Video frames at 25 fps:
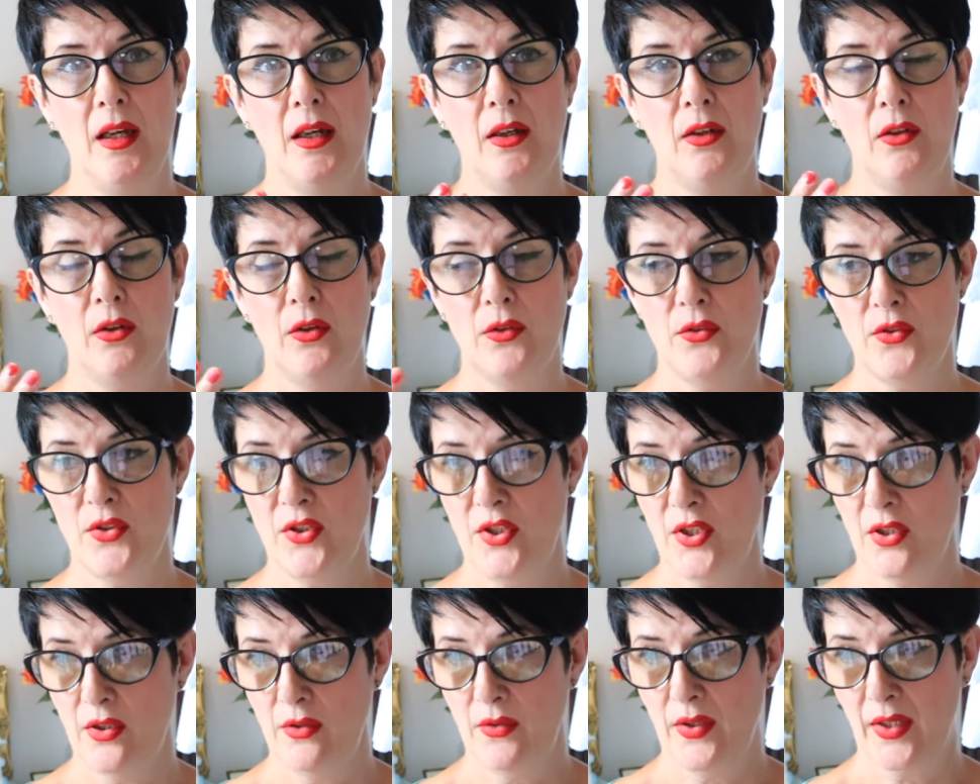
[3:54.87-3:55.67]
got
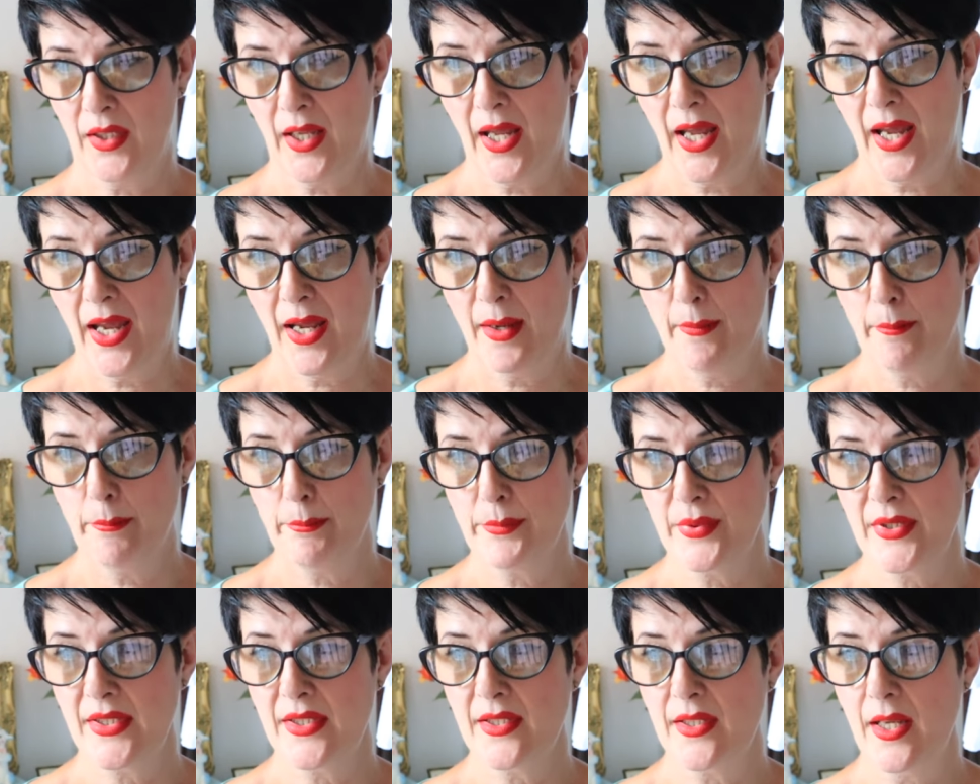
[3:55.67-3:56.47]
to the
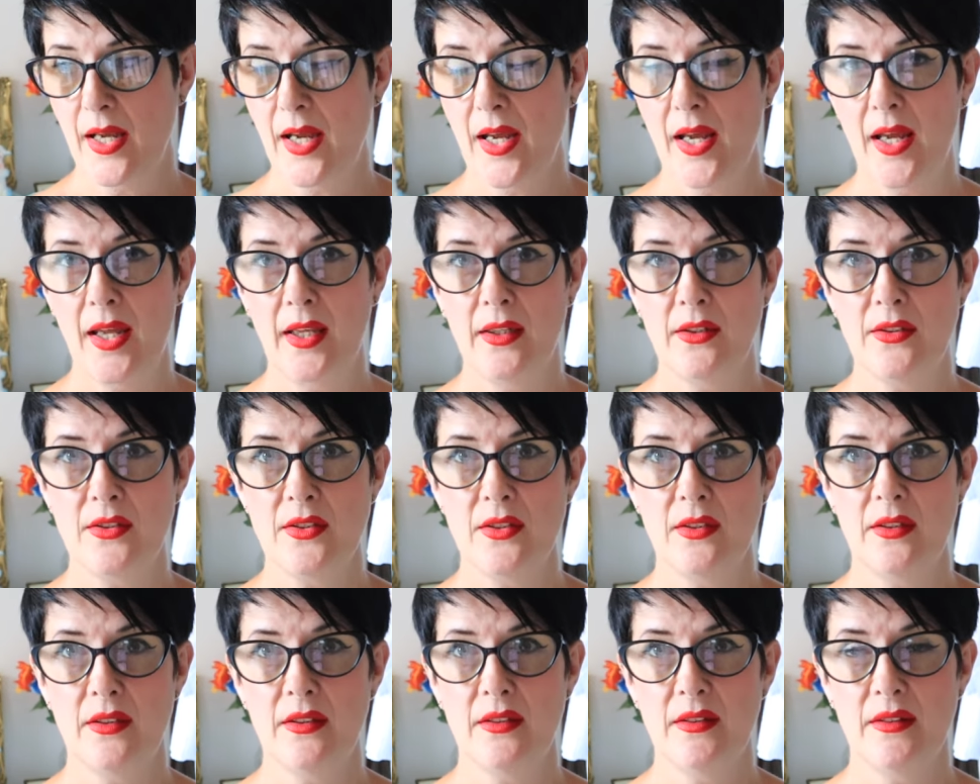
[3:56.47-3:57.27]
camps and
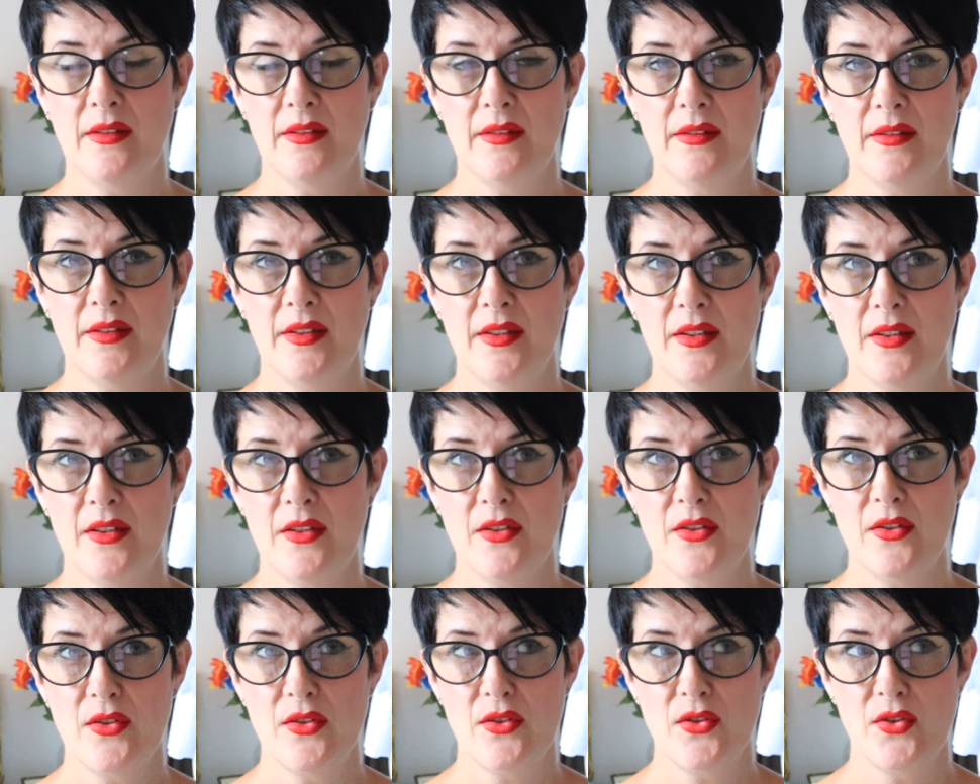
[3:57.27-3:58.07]

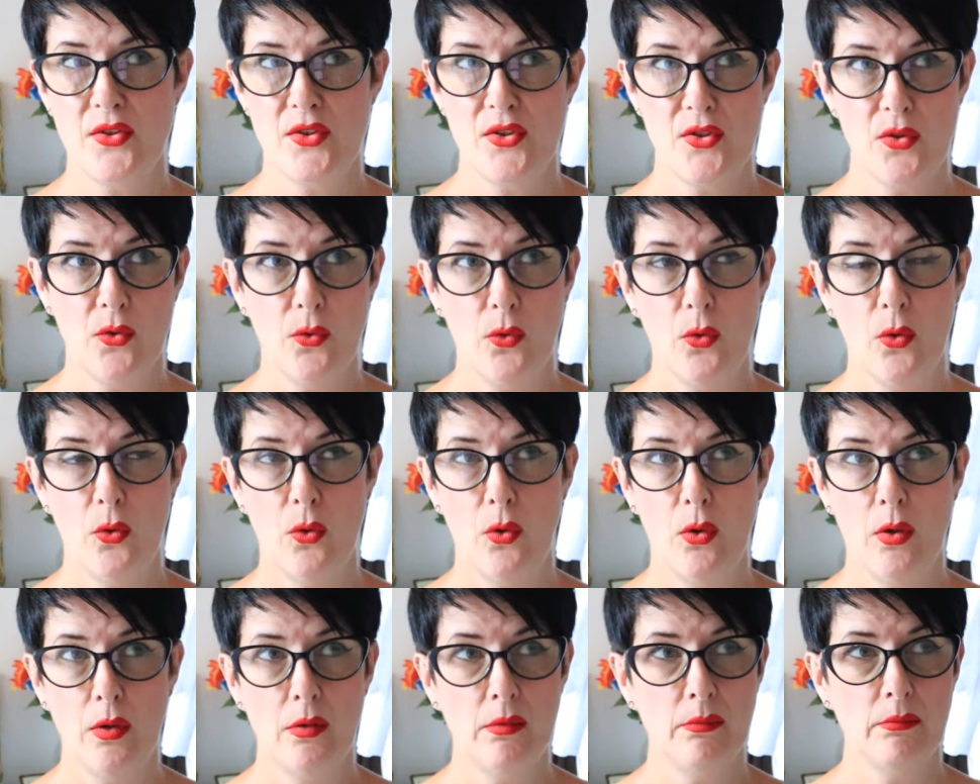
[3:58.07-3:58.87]
saw